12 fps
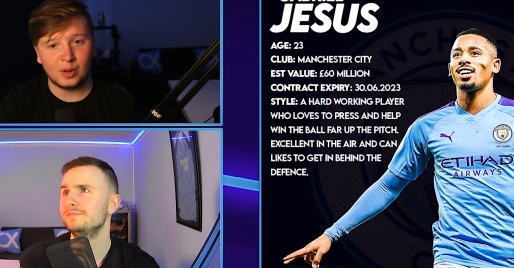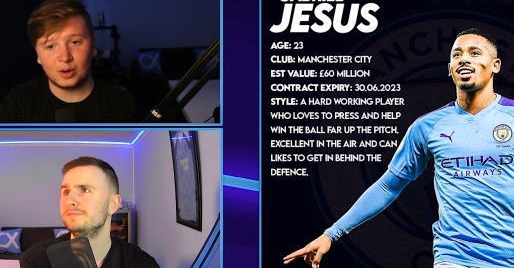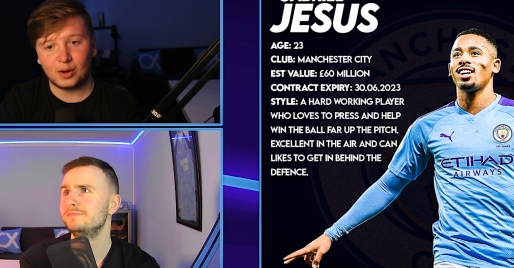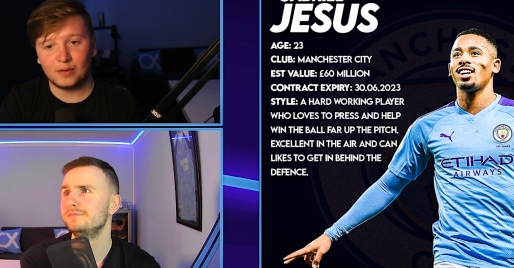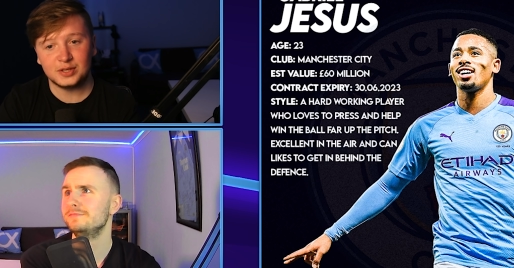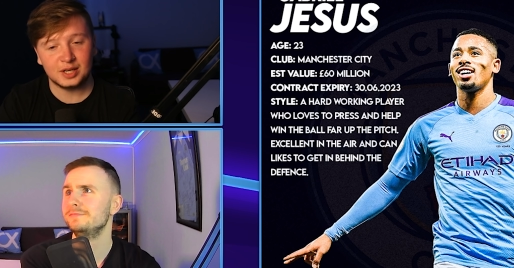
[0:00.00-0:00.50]

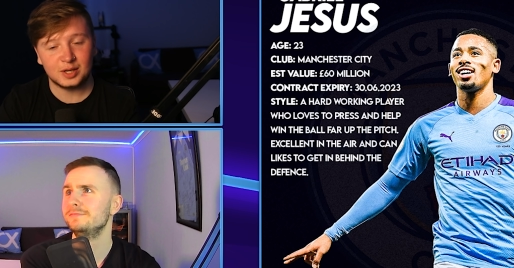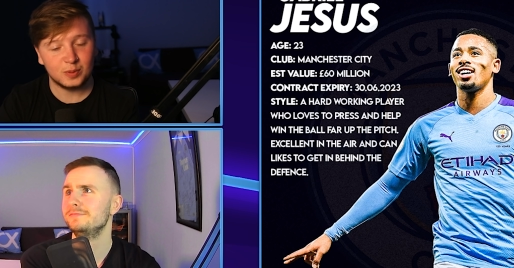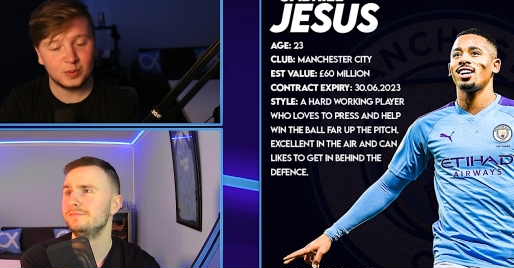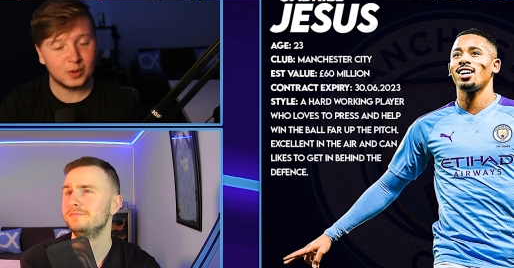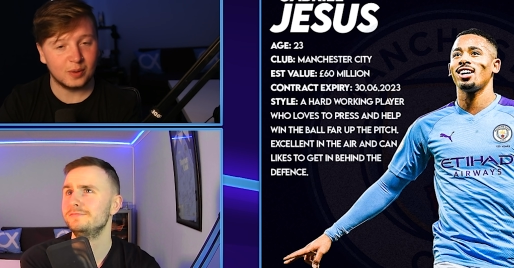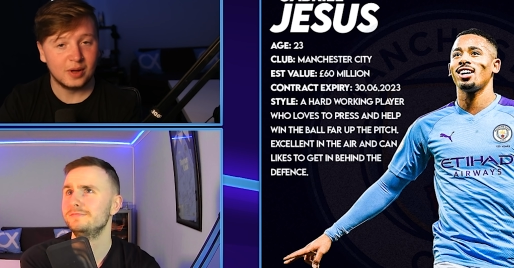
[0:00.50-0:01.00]
Speaker 1: Not obviously because
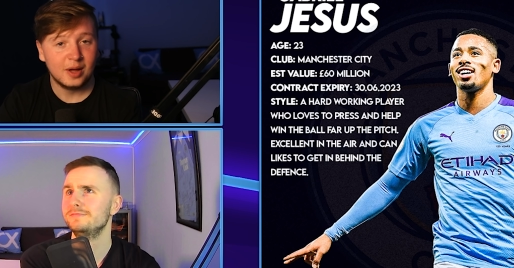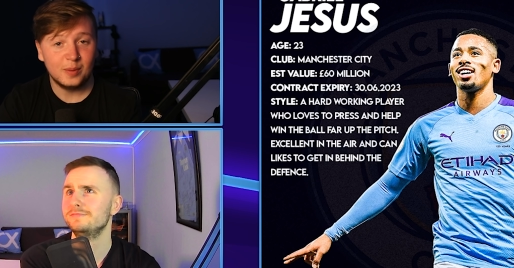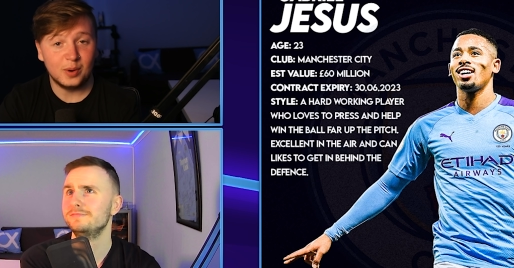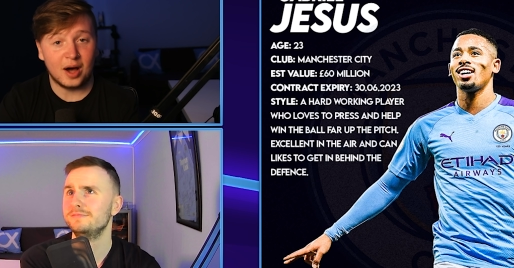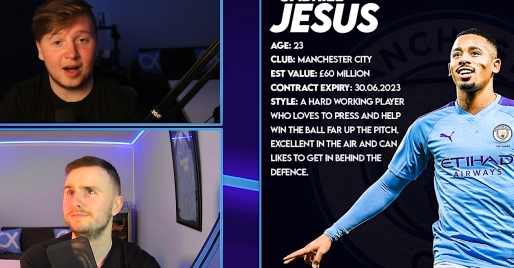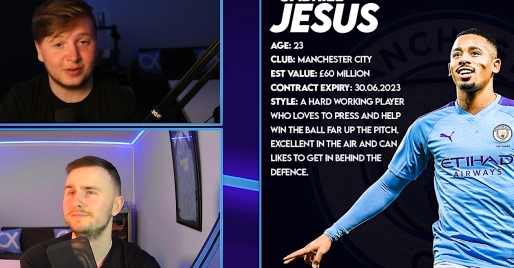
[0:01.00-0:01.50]
we don't
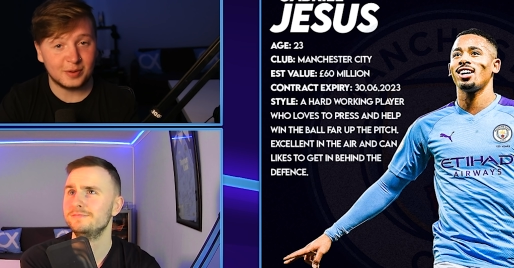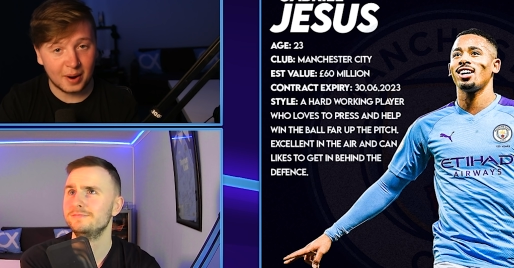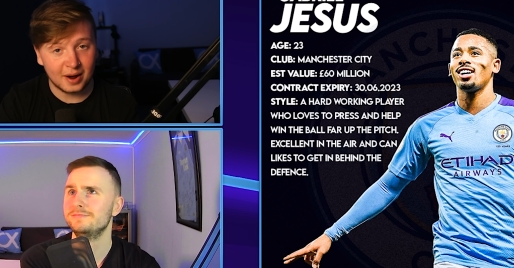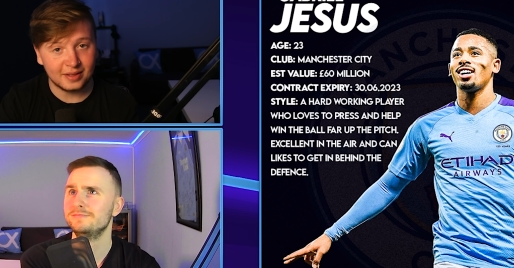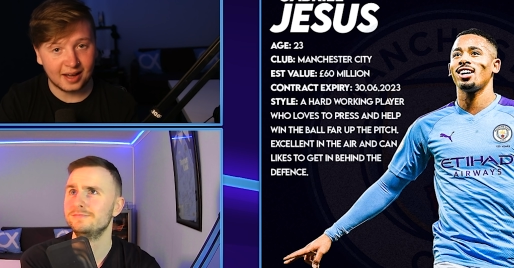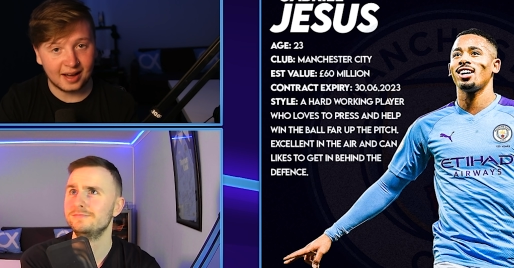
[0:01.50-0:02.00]
we don't have to
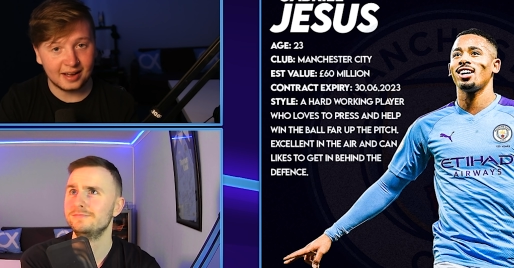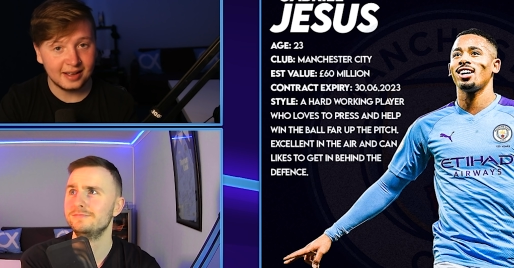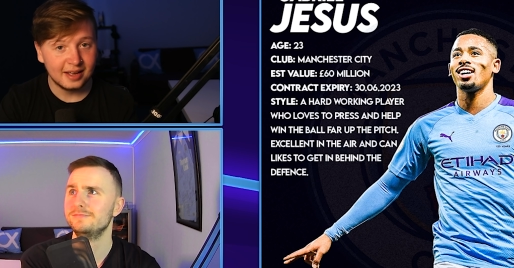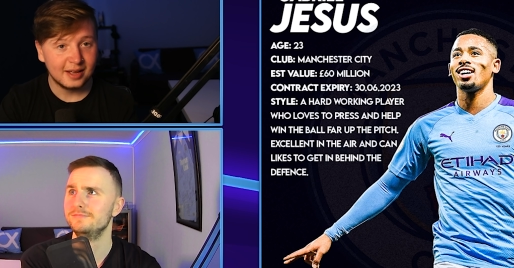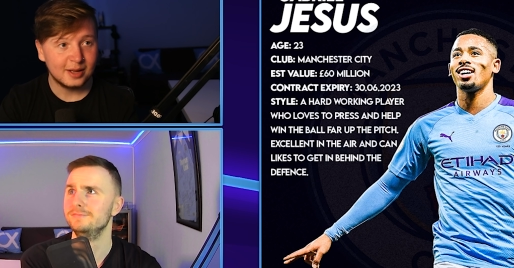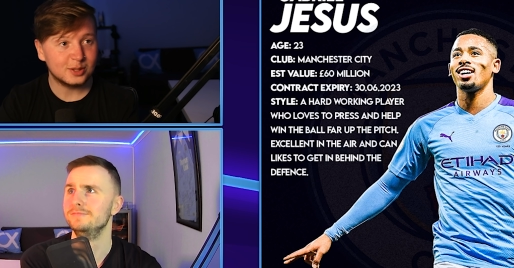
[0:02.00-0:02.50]
buy the guy.
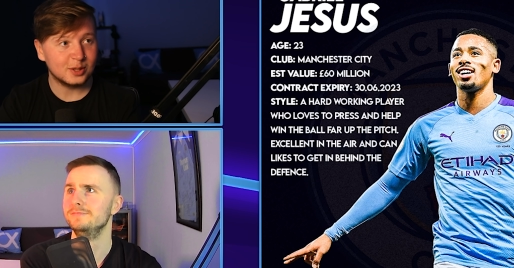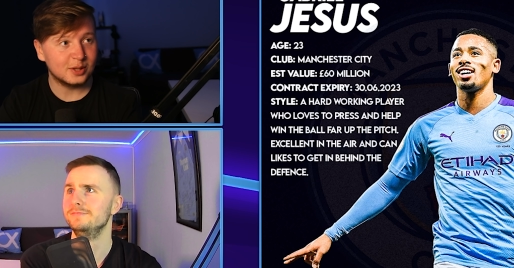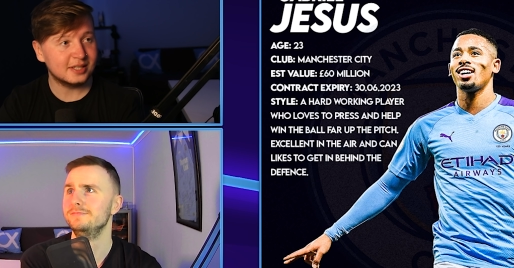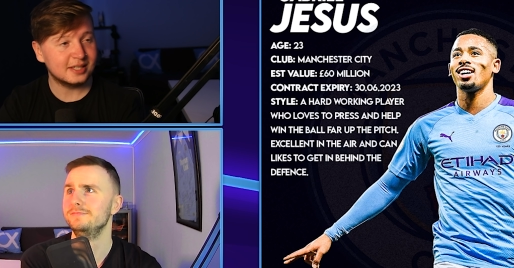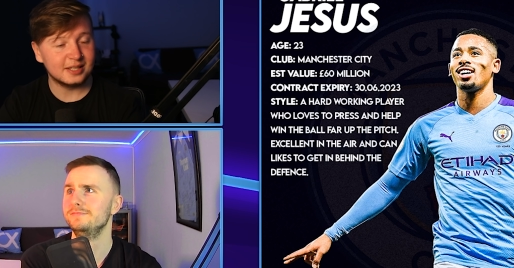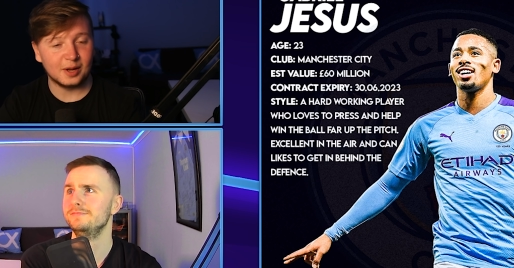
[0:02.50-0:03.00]
Mm. So
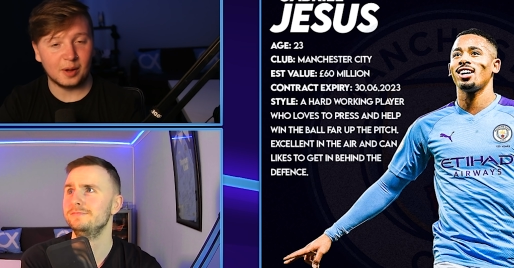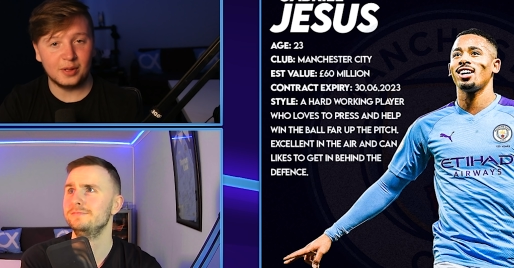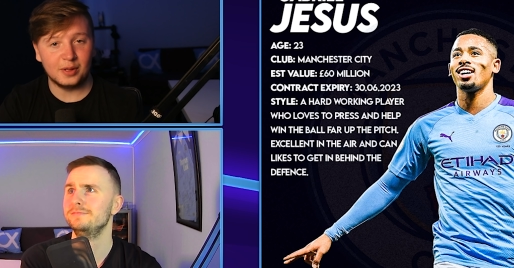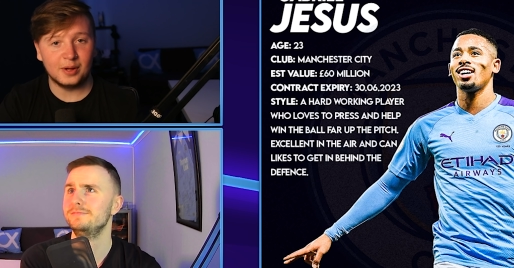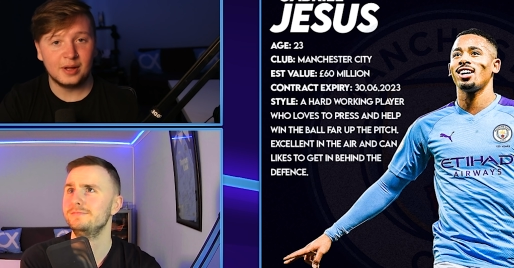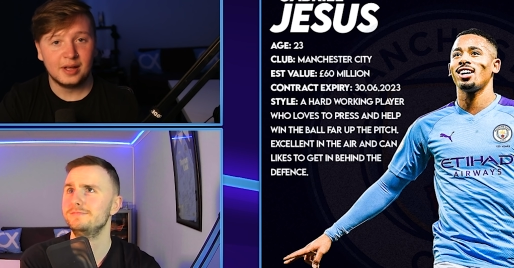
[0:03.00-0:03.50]
this is the,
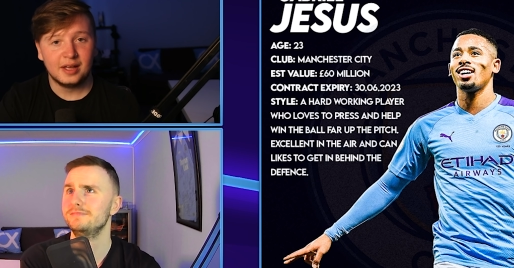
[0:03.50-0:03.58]
the